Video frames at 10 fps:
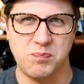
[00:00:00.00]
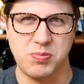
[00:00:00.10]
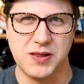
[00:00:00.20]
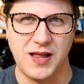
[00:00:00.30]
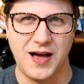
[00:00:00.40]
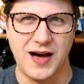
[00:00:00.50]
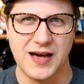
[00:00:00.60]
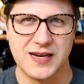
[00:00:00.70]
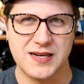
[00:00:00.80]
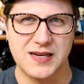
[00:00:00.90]

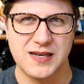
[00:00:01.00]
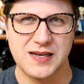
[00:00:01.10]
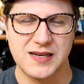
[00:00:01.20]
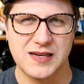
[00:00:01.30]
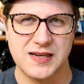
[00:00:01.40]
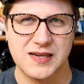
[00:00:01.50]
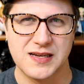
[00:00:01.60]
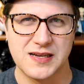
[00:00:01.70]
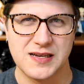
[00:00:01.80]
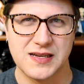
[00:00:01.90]
plot
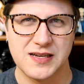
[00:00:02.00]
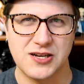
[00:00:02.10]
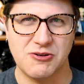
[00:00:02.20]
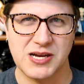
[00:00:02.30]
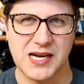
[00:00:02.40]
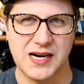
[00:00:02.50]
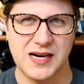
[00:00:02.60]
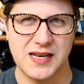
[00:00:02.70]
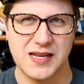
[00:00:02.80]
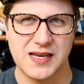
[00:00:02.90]
going on.